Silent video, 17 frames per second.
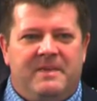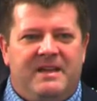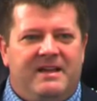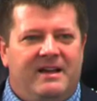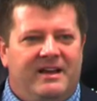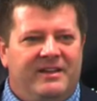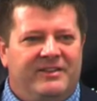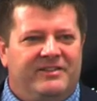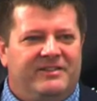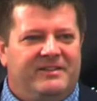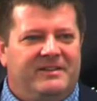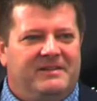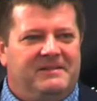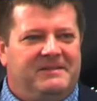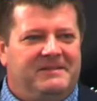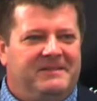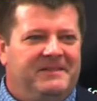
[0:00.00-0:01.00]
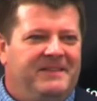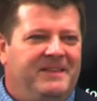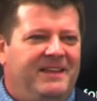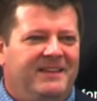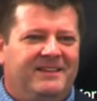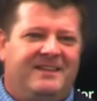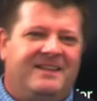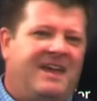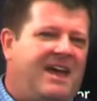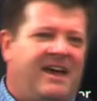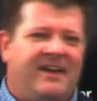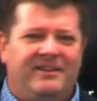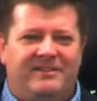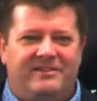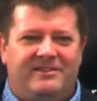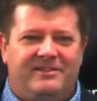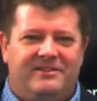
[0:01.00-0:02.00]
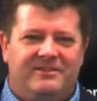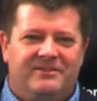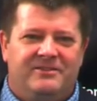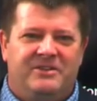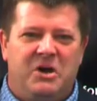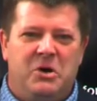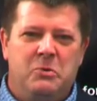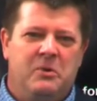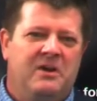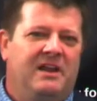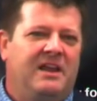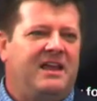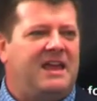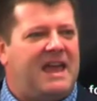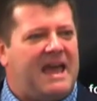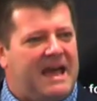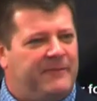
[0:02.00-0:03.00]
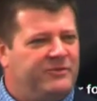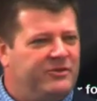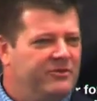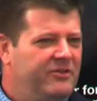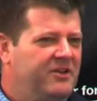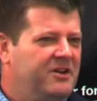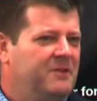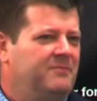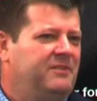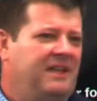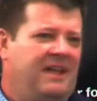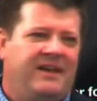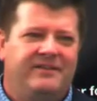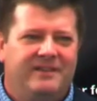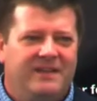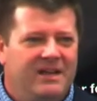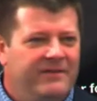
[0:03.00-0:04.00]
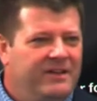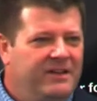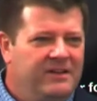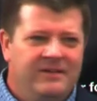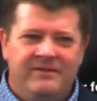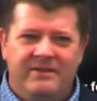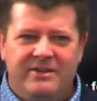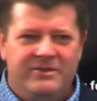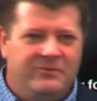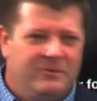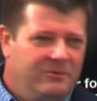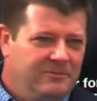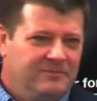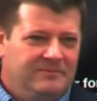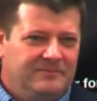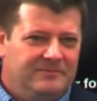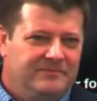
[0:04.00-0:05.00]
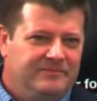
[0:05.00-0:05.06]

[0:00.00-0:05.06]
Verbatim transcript: because these tests don't really capture the complexity of an individual.